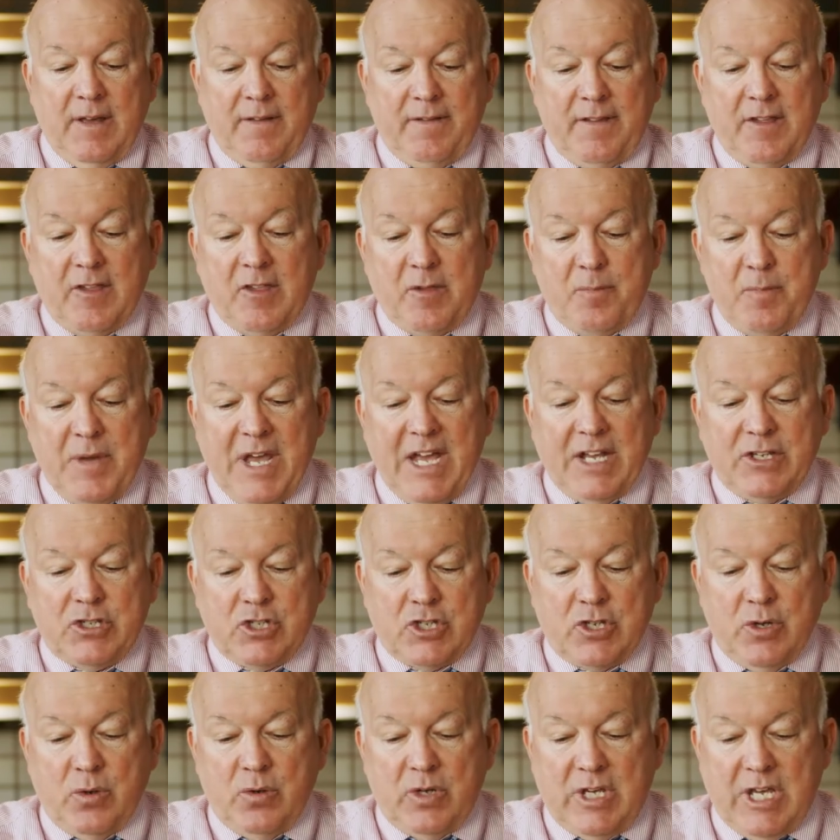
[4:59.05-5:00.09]
This match
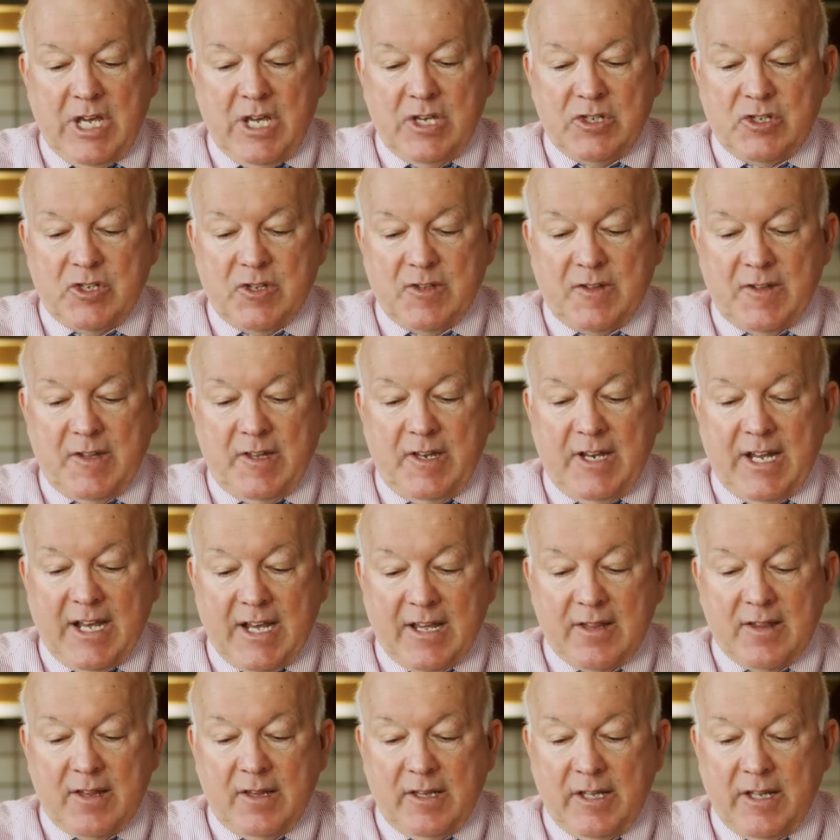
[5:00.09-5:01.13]
showcases an
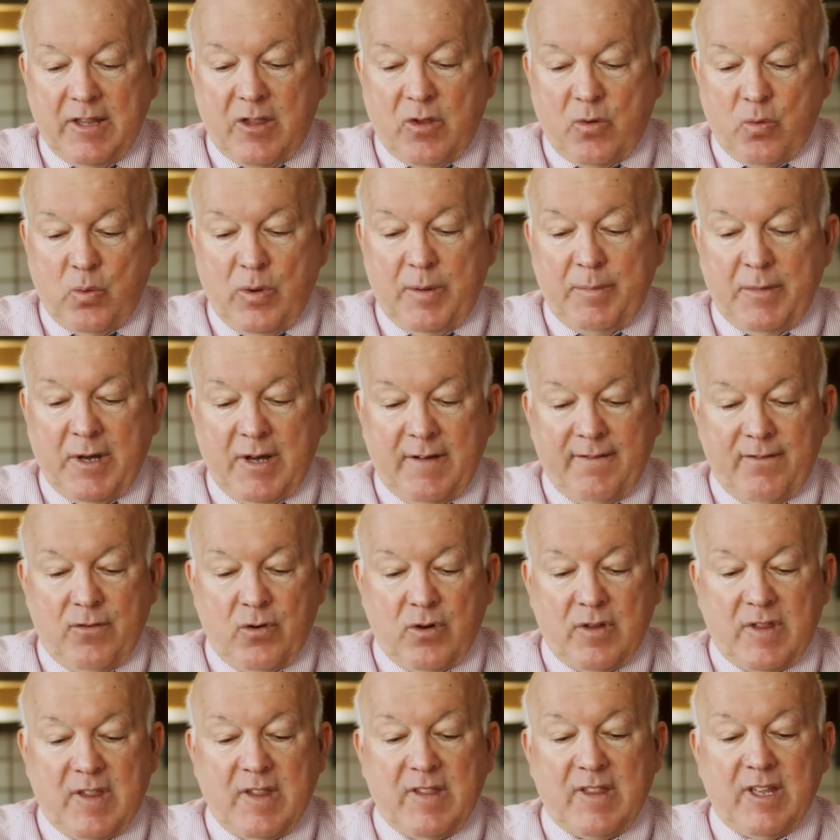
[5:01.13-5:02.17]
excellent swimmer
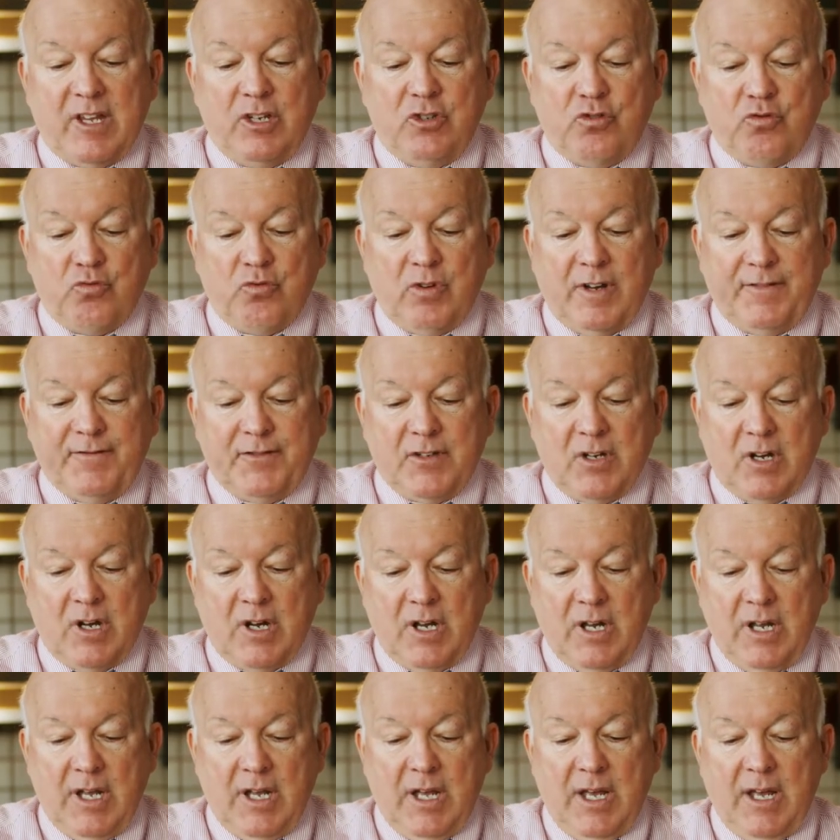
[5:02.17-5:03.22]
versus a drifter.
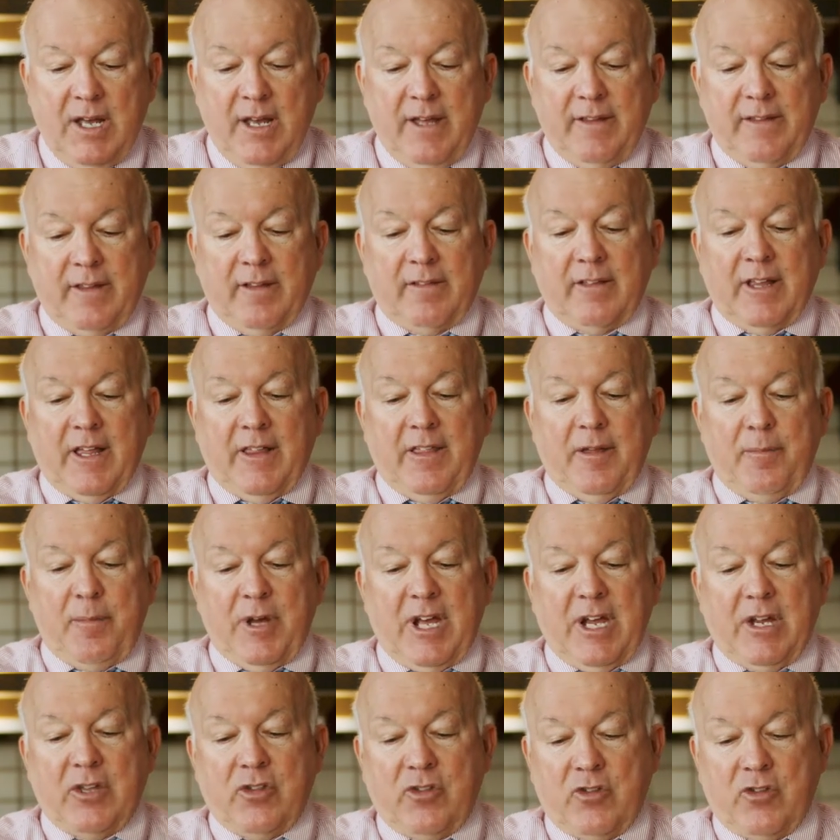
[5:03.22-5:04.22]
The leatherback's